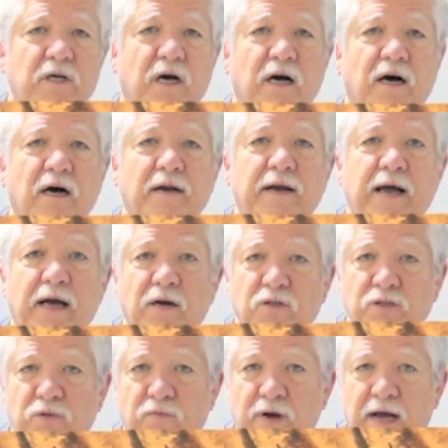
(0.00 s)

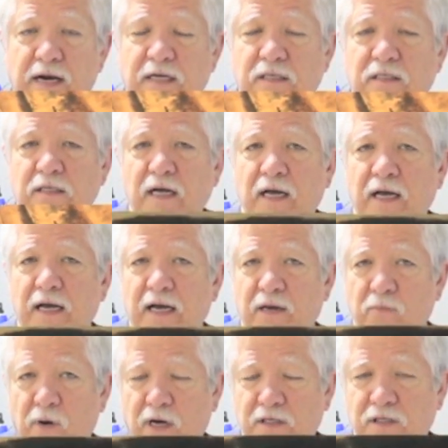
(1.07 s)
Nanotyrannus,
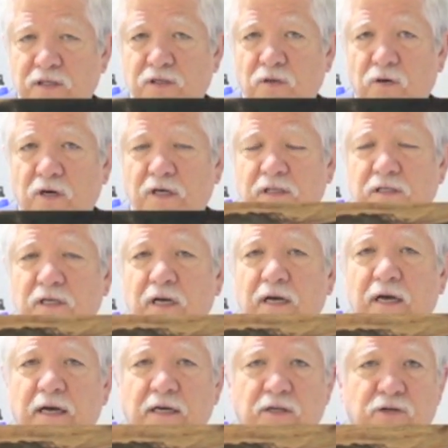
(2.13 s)
Edmontosaurus,
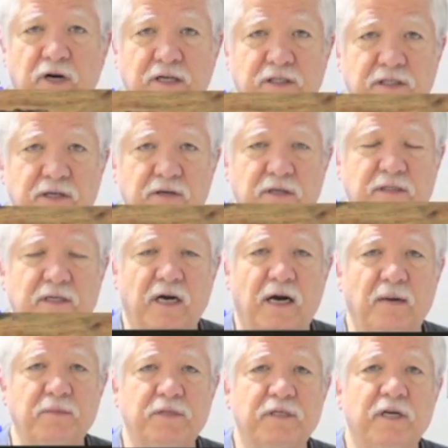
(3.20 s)
and
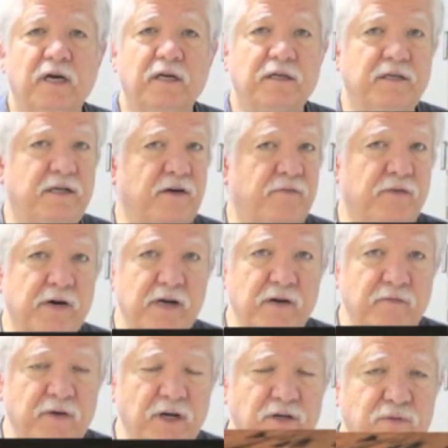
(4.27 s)
Triceratops, different
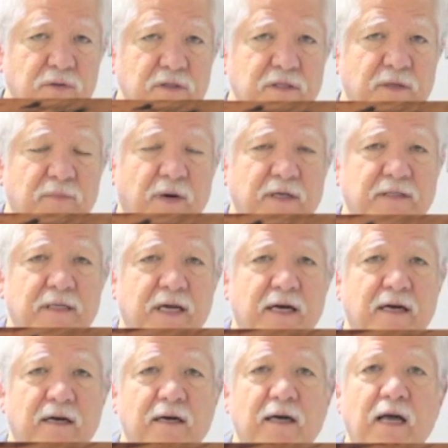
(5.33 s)
individuals in
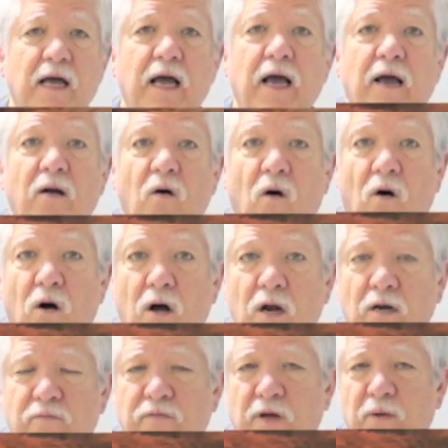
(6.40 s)
Montana, and
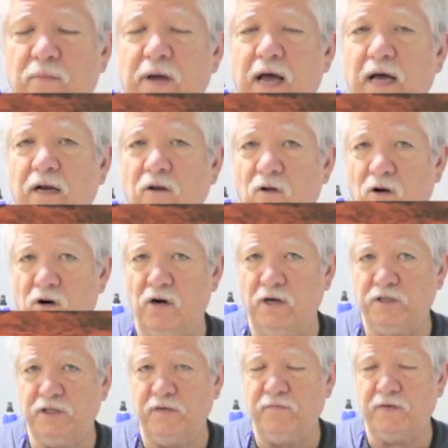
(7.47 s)
all of them had
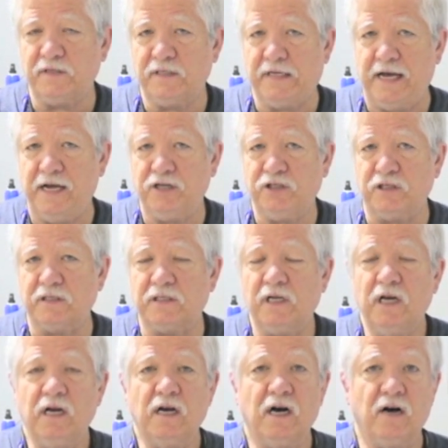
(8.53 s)
large
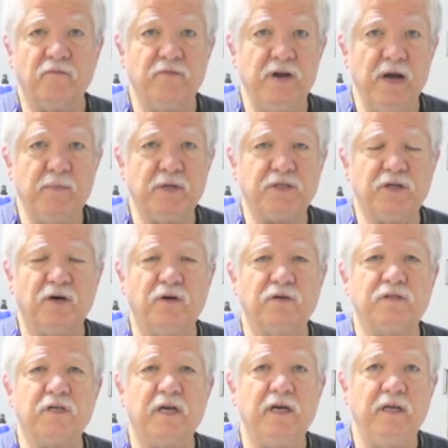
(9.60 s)
infestations of
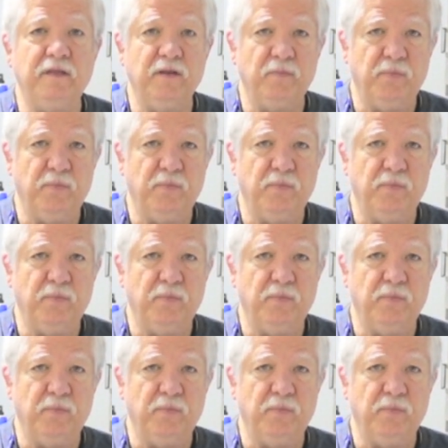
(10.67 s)
nematodes in the